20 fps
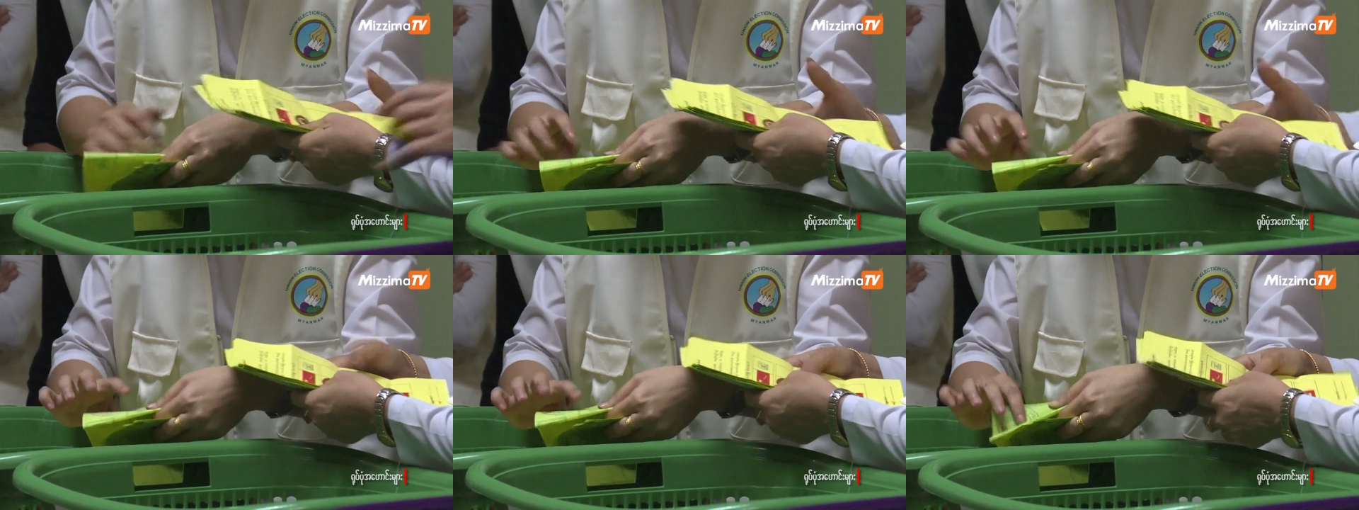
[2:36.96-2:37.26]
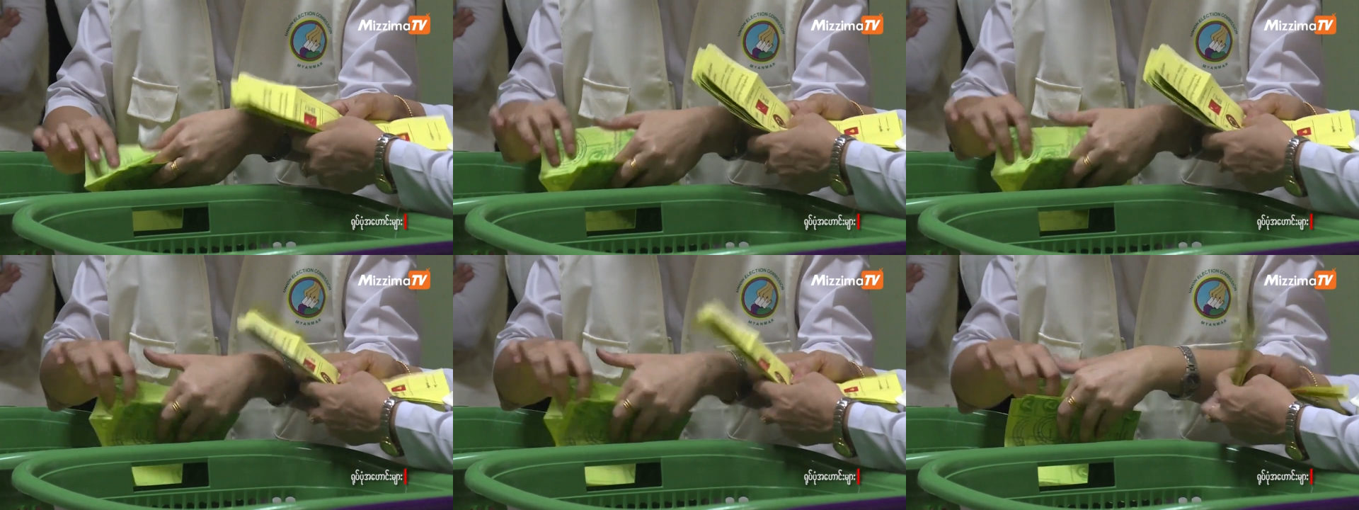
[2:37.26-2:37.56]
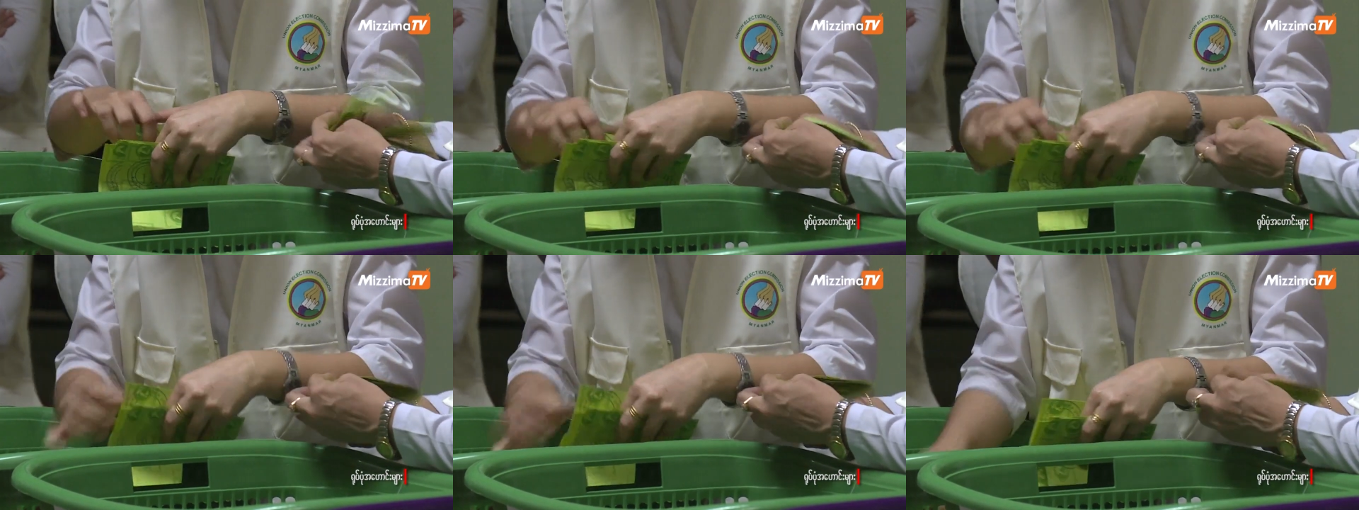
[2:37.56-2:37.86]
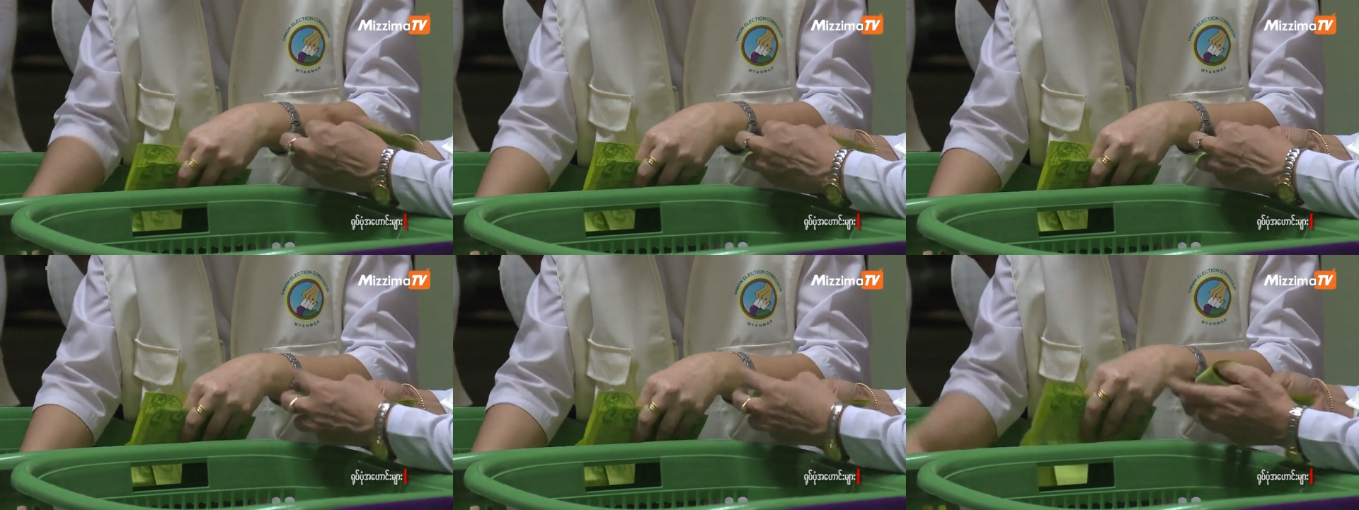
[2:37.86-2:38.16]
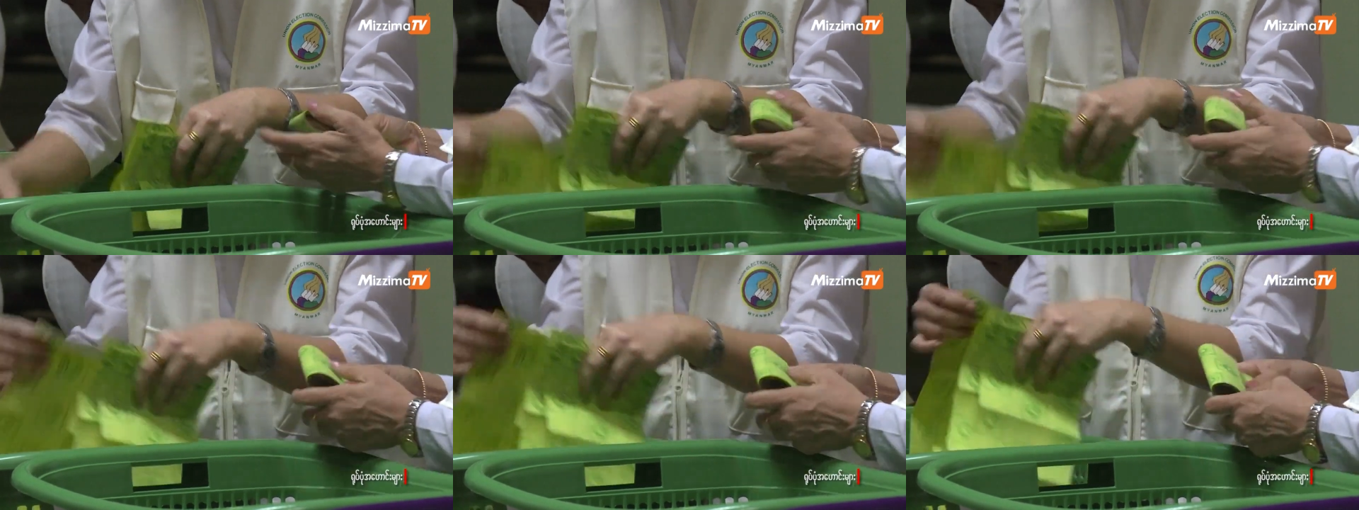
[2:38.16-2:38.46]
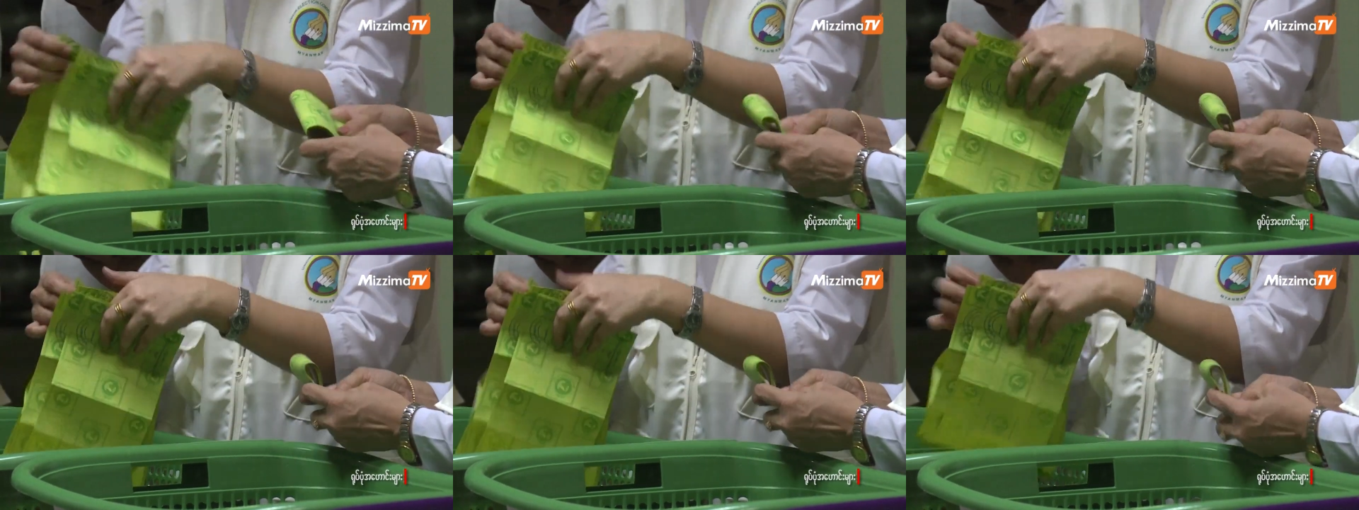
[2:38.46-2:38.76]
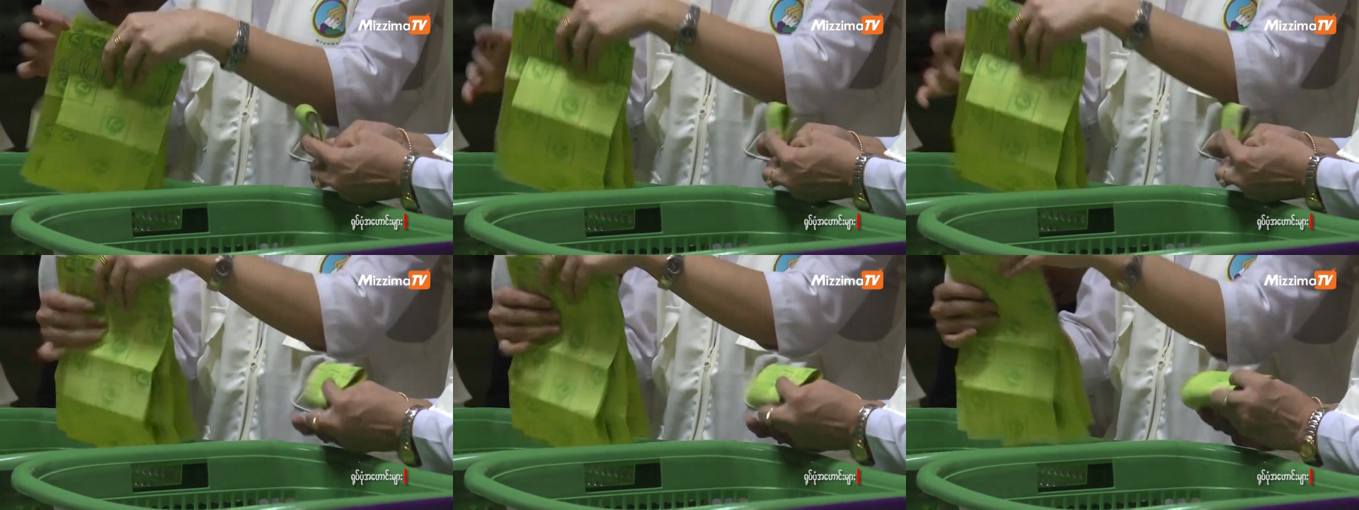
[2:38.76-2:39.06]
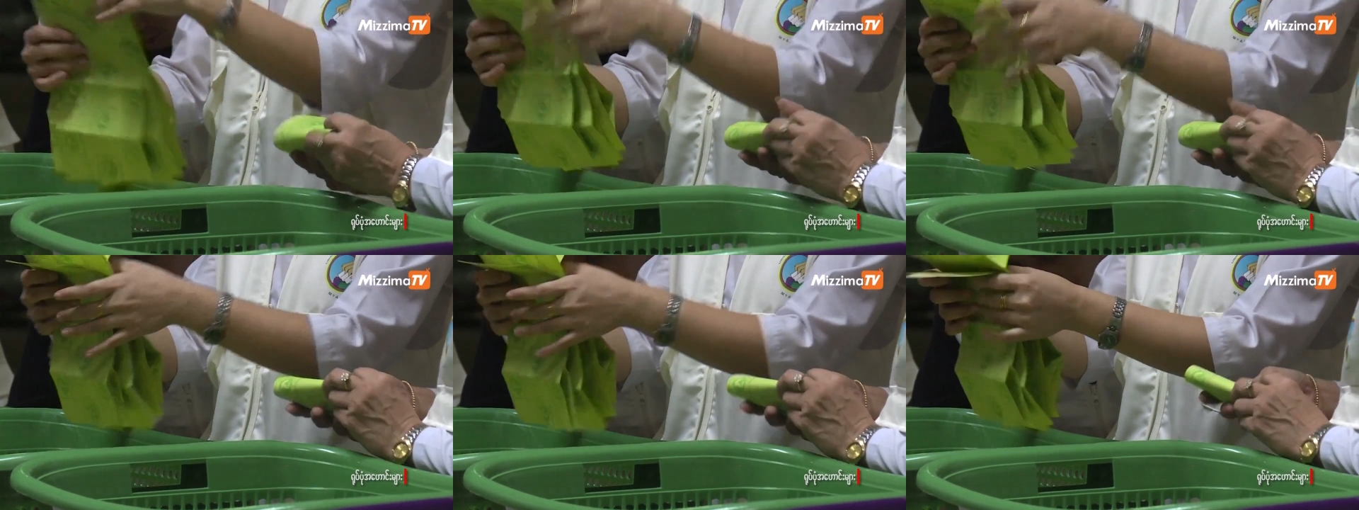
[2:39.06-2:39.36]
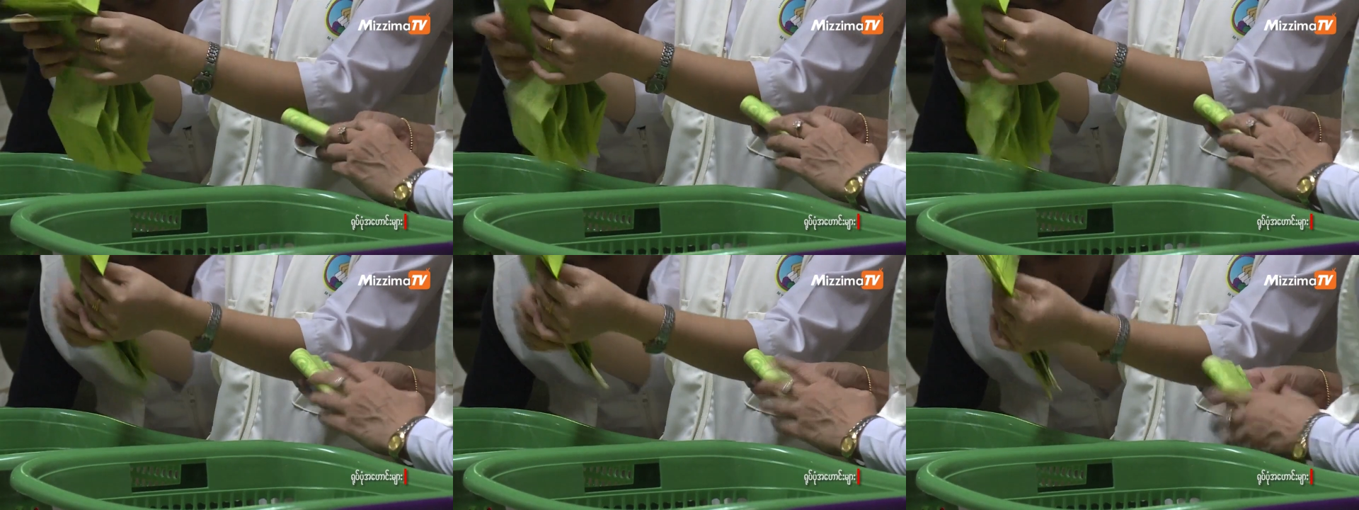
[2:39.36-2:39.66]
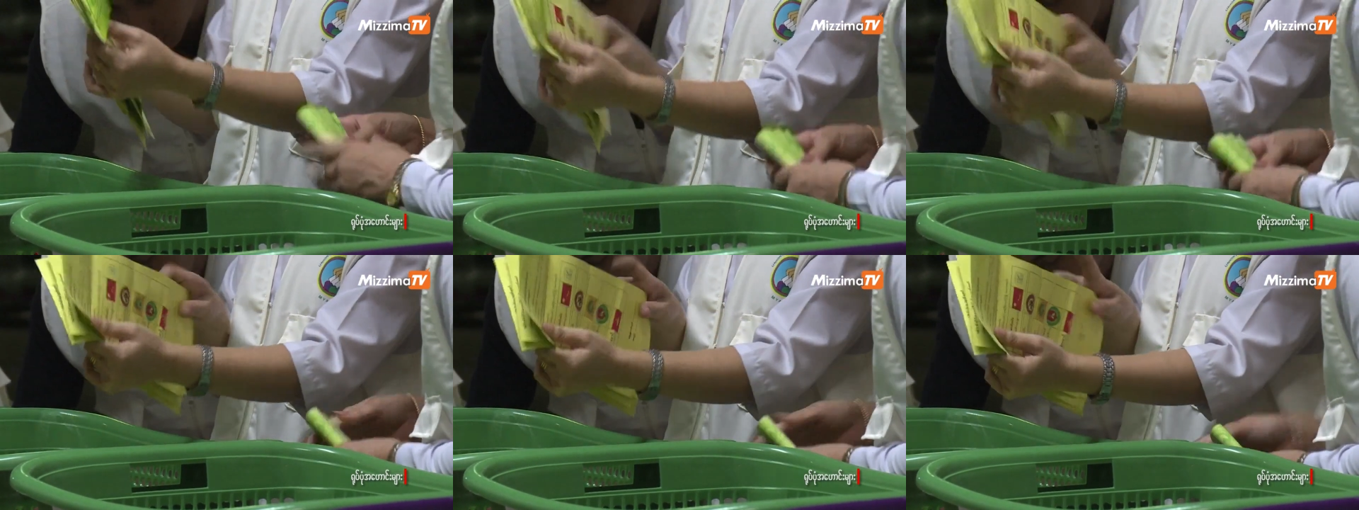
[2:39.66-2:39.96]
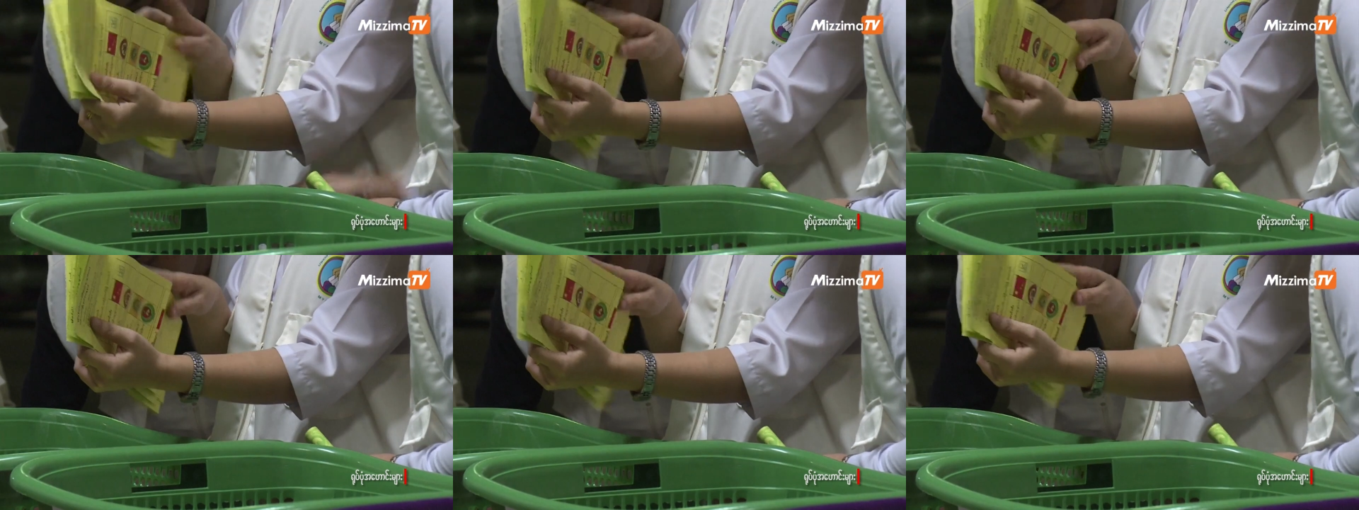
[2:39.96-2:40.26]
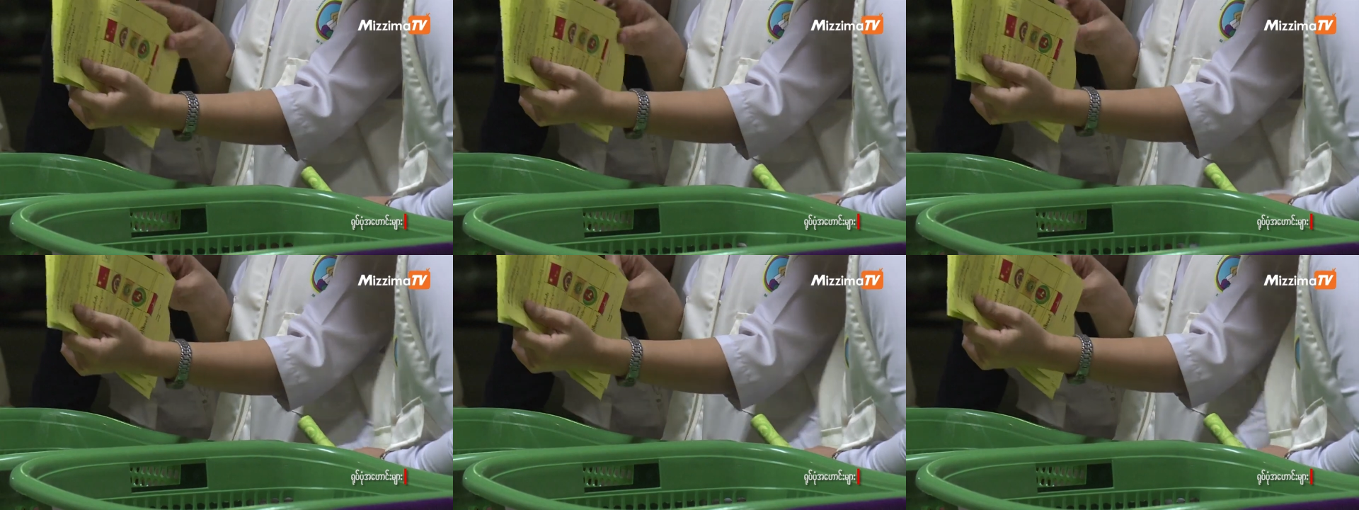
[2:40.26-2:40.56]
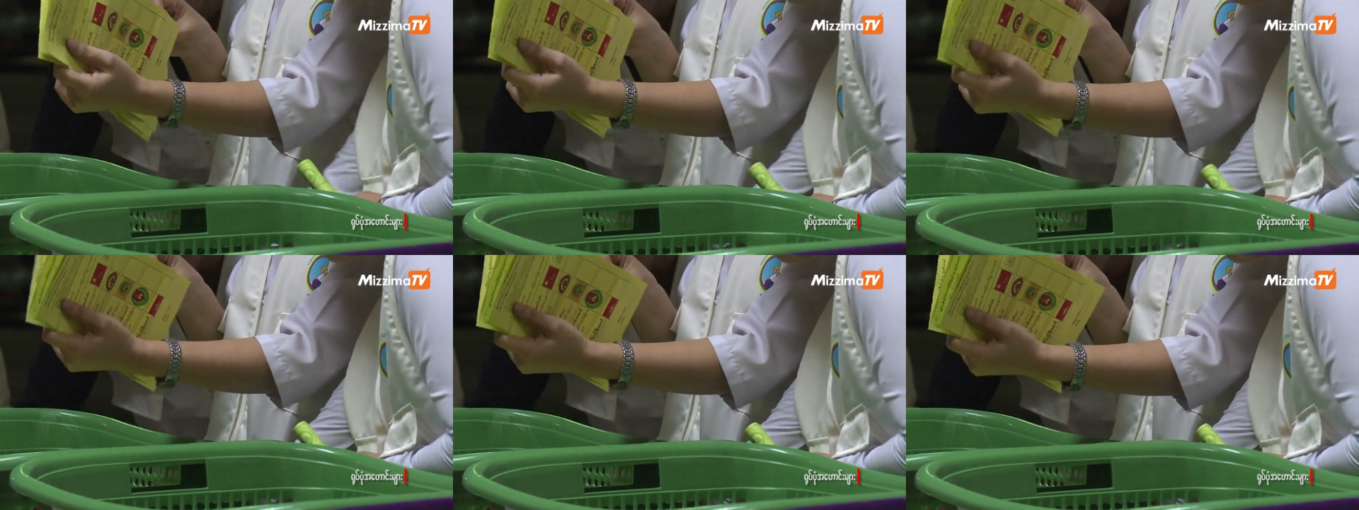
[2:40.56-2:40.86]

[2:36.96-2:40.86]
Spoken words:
Nobody's mouth can be seen.